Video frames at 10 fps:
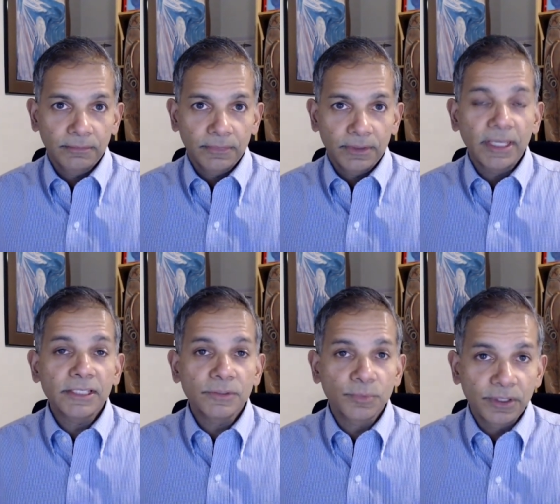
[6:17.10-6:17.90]

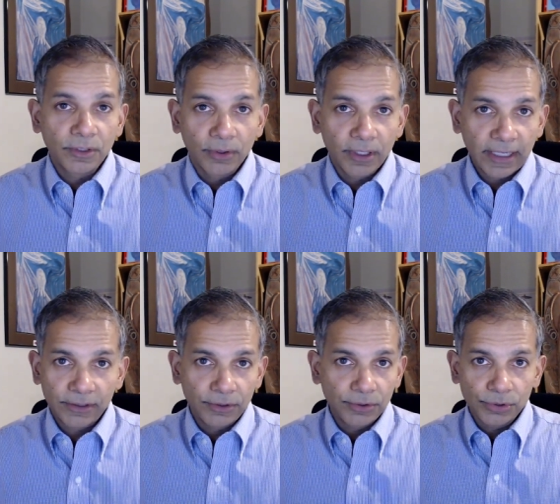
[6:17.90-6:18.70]
Yes, we don't like
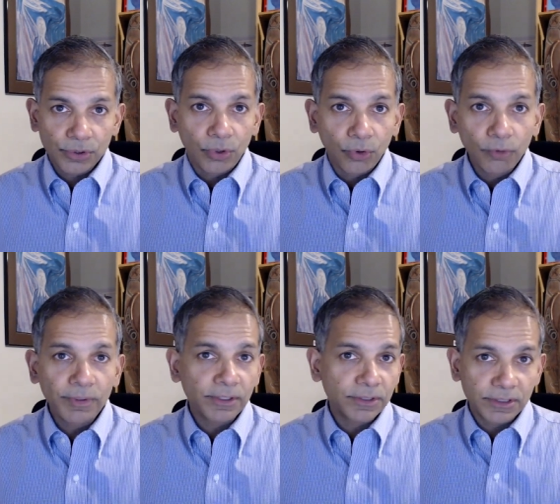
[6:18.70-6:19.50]
to use coal
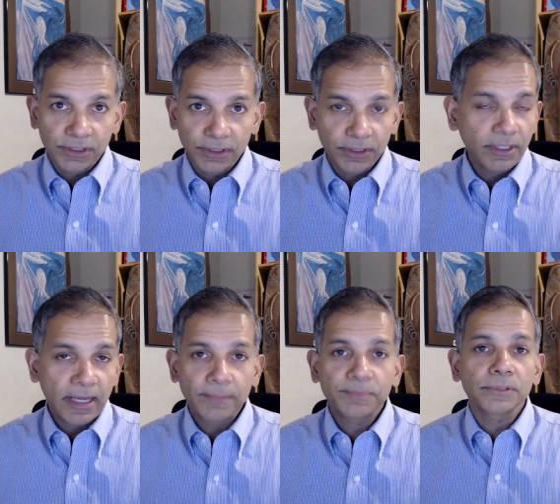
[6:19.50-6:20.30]
because it's dirty,
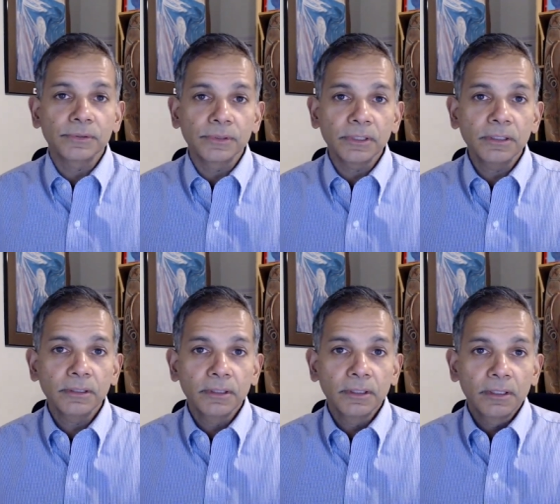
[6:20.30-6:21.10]

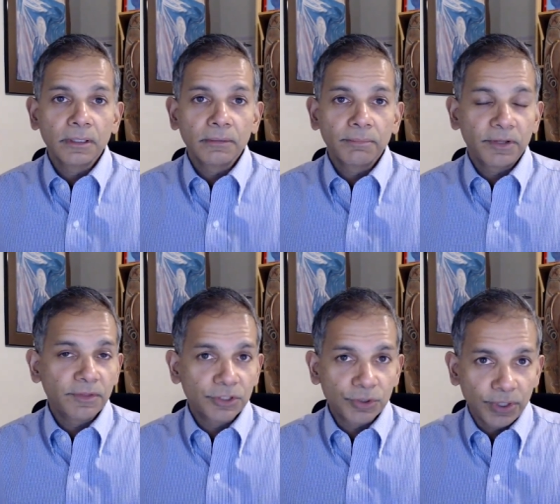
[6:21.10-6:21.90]
absolutely. But if
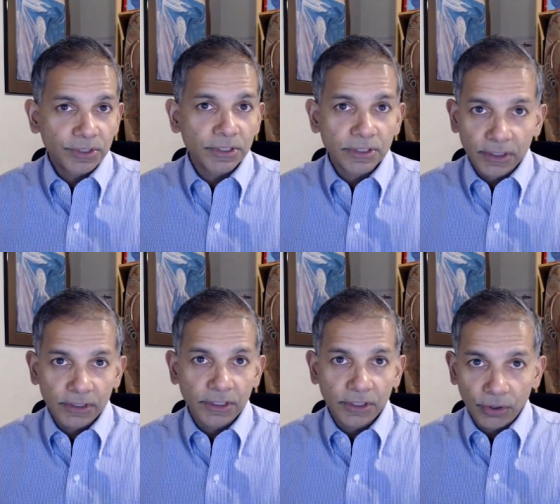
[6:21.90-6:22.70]
the choice is
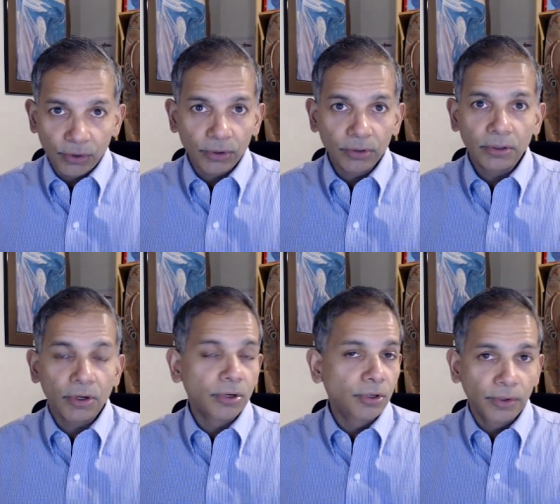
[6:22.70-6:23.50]
dirty coal
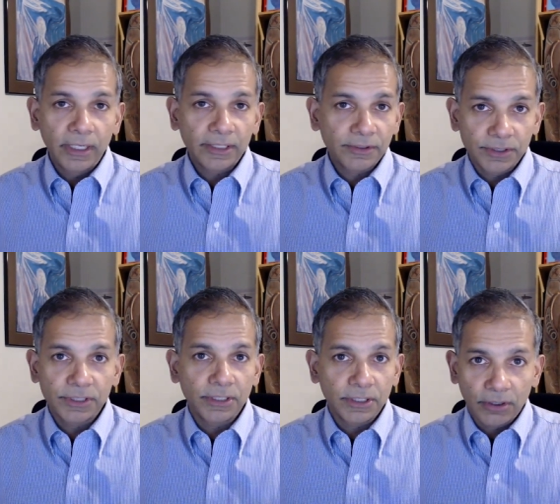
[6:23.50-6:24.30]
or no
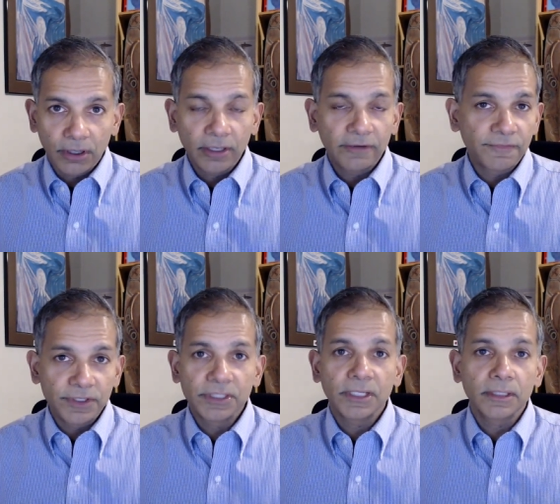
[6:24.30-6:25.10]
electricity at all and
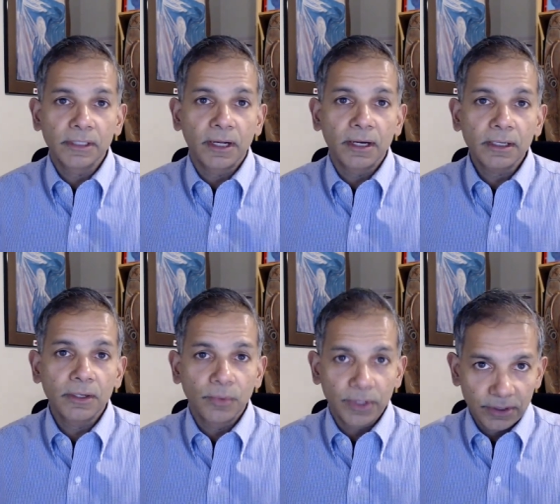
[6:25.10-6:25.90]
freezing in the dark,
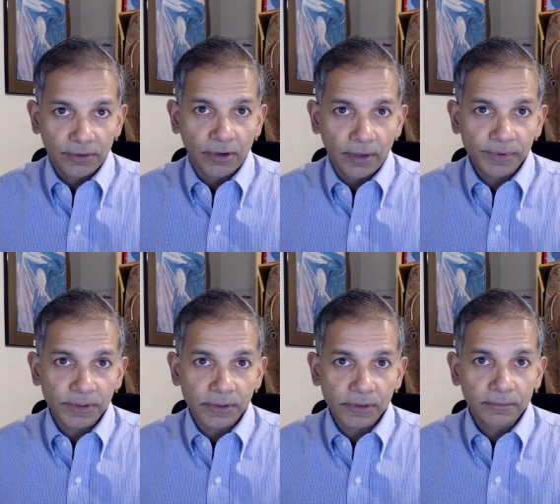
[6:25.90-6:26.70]
what are your options?